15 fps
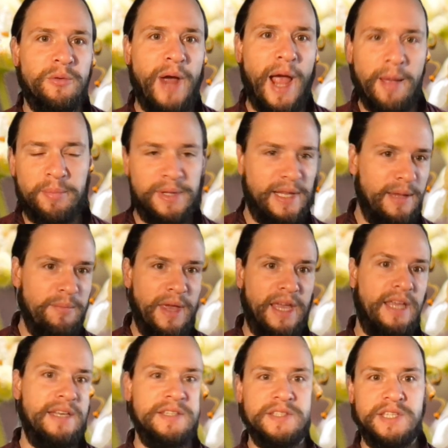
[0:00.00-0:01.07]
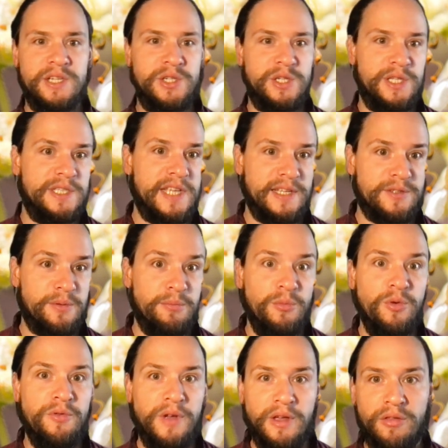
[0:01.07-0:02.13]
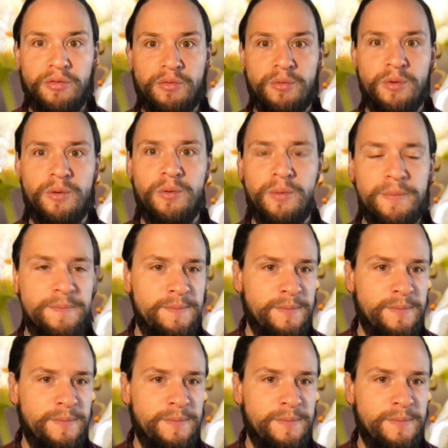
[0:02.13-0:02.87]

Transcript: rapidly making decisions as they're moving through